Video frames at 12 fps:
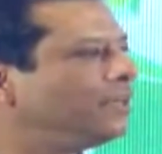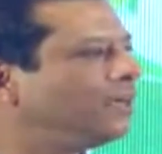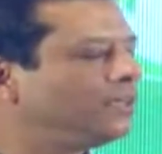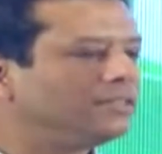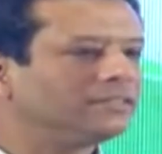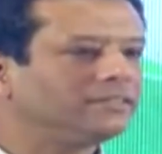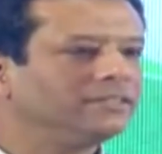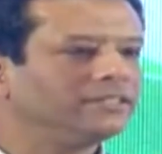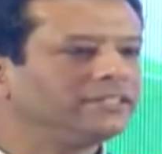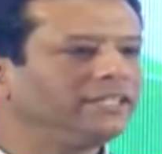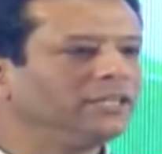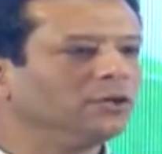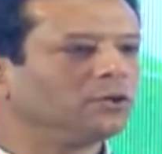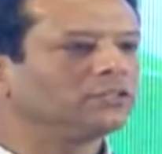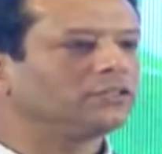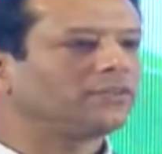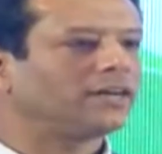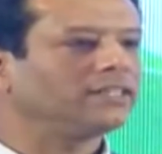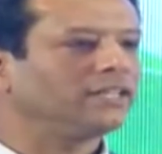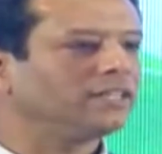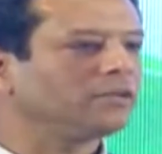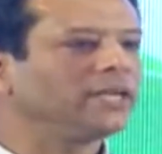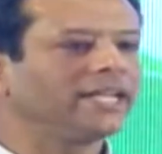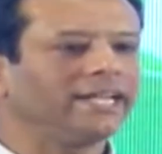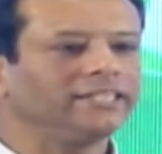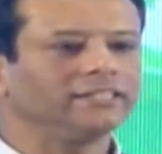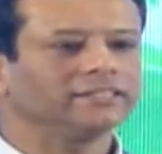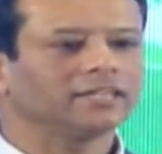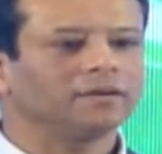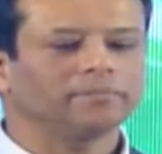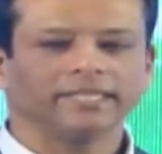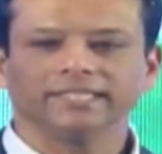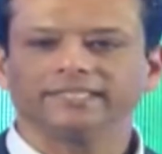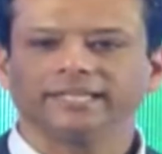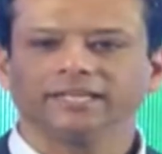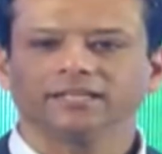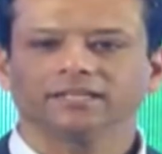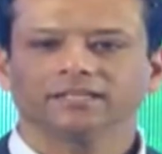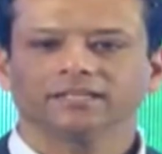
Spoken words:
the CEOs of our telecommunications companies here,